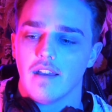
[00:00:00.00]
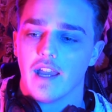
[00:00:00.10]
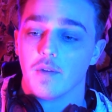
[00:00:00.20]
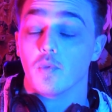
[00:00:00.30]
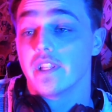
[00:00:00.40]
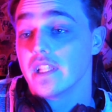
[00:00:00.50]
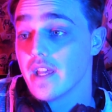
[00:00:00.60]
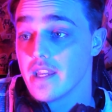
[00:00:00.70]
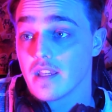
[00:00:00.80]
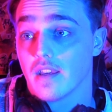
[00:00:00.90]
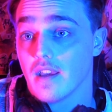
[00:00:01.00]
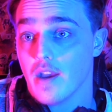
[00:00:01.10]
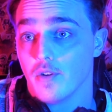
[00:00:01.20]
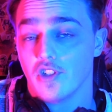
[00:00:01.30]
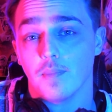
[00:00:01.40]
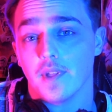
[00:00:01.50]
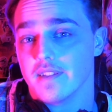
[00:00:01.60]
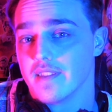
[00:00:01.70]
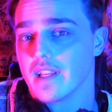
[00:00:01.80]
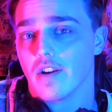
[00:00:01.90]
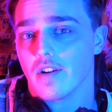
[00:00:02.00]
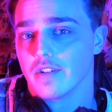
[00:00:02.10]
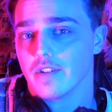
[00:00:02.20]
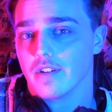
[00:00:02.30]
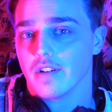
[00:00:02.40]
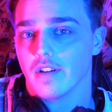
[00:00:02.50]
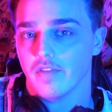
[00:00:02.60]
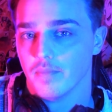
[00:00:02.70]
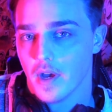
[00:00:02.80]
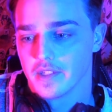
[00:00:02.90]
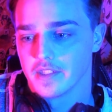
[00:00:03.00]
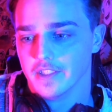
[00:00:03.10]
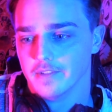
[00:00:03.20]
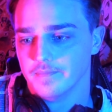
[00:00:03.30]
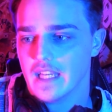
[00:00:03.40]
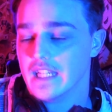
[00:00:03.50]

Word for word: I really like how she plays the character of Monica.